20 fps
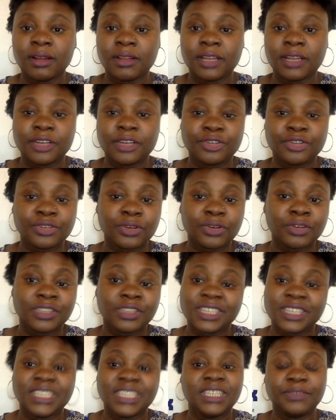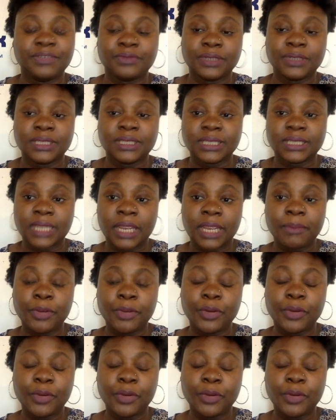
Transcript: They are just under a different name.